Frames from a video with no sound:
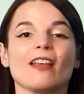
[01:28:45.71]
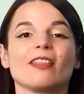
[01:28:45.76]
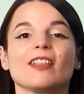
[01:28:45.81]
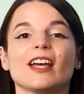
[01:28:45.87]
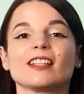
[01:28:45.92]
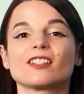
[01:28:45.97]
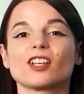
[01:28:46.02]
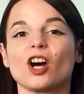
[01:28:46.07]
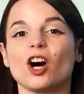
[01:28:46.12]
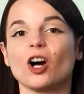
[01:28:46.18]

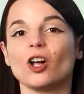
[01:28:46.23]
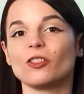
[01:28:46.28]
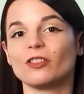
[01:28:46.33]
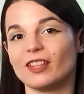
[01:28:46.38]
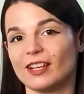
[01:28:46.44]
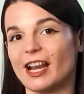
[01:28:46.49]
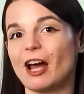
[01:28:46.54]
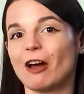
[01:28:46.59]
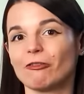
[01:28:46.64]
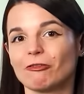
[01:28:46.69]
That's called the
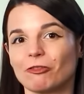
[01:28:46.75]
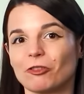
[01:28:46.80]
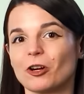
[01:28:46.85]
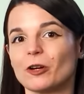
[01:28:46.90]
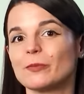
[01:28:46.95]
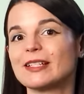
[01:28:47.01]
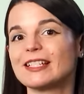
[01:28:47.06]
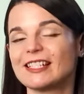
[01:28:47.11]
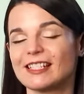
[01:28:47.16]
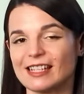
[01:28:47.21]
noun
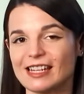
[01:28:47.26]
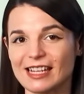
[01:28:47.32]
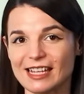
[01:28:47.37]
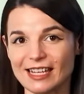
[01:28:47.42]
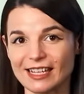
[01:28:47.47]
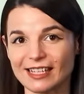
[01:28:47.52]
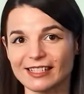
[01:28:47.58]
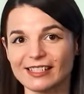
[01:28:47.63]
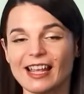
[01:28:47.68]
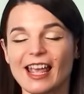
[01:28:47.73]
form
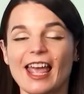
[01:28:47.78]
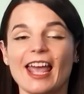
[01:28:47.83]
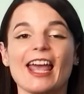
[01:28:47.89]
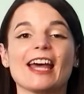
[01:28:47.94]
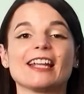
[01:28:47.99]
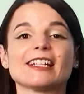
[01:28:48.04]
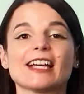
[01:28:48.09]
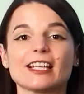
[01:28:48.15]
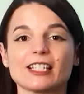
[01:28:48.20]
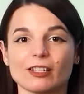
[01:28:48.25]
sneeze,
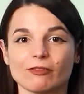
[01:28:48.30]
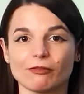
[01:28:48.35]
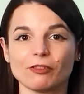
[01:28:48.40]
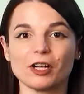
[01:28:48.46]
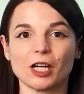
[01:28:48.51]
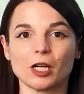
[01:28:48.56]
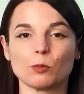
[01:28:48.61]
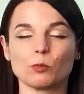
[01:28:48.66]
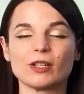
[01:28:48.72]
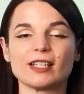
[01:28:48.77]
and as a
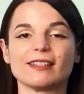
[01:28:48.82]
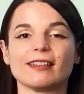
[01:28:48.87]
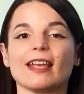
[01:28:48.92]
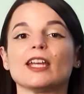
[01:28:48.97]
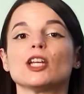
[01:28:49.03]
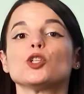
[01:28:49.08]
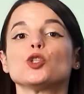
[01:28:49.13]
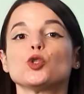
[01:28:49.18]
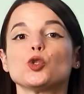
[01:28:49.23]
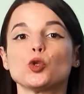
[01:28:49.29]
verb we
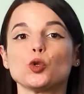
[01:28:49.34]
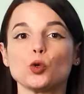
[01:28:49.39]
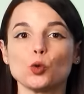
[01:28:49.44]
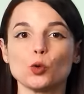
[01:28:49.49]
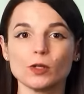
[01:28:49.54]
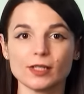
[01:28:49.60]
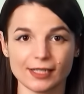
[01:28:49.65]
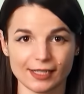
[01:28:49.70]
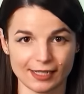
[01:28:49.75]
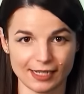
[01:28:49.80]
say
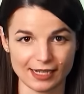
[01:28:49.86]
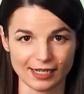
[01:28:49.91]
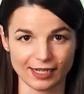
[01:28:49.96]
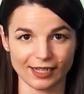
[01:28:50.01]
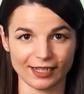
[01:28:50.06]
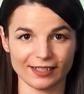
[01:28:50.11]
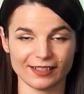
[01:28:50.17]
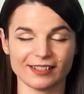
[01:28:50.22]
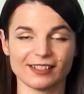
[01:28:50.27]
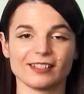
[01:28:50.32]
to
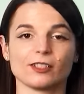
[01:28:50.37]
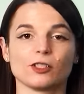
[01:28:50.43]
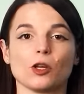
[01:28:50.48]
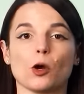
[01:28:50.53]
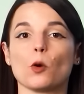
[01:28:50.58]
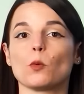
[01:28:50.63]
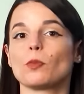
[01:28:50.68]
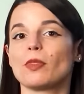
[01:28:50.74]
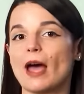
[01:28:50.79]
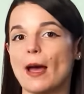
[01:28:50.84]
sneeze.
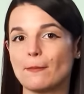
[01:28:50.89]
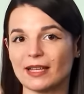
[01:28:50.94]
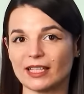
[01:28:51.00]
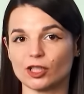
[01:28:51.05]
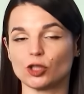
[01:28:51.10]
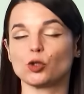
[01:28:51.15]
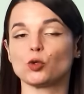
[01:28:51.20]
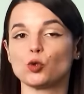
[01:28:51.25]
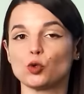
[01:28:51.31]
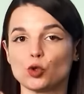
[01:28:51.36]
So that means
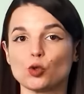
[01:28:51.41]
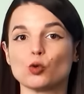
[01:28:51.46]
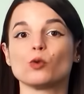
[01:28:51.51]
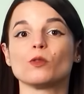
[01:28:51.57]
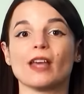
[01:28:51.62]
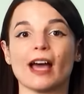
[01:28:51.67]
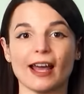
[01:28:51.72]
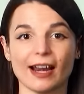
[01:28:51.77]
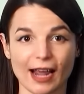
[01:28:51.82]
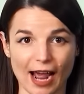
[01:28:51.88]
to do
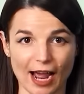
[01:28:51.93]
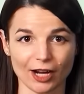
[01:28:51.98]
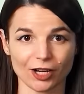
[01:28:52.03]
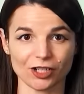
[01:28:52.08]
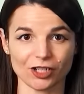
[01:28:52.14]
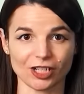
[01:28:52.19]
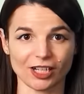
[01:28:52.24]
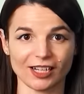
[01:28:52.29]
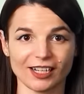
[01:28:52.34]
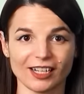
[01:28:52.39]
that
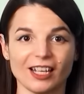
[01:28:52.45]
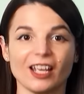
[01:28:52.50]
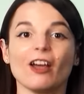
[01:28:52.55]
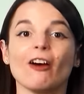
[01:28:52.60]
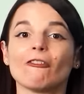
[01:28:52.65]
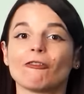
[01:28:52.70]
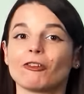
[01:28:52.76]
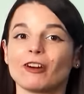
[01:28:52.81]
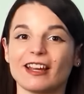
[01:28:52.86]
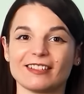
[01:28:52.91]
action.
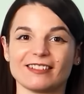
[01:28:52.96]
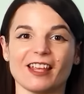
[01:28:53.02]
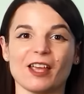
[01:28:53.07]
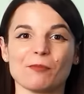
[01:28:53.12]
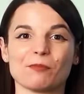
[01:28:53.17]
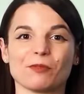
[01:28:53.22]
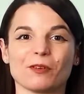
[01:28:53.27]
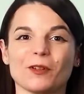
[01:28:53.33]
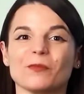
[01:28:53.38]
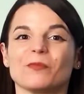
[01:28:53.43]
For
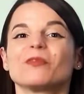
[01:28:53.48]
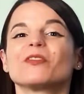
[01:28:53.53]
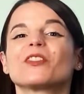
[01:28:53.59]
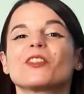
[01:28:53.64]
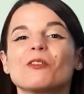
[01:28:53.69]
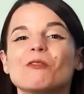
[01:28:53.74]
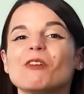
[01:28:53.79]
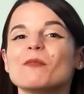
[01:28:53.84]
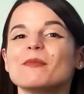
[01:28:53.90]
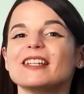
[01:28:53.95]
example,
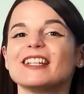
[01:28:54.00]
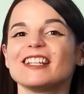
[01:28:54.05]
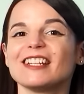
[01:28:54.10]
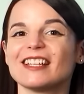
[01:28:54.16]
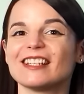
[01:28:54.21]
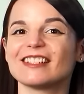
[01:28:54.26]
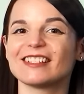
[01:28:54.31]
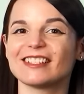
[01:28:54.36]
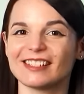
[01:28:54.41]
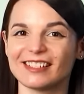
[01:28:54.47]
the woman
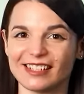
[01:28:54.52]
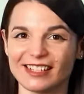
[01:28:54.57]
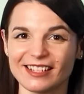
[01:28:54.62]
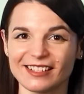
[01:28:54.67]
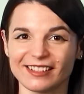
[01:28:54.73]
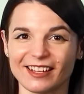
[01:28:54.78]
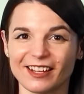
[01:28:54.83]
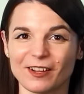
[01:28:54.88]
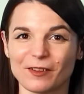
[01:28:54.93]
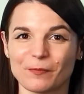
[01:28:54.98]
is
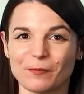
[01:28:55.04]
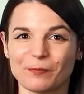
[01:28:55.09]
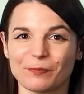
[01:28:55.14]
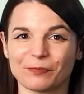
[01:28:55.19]
sneezing.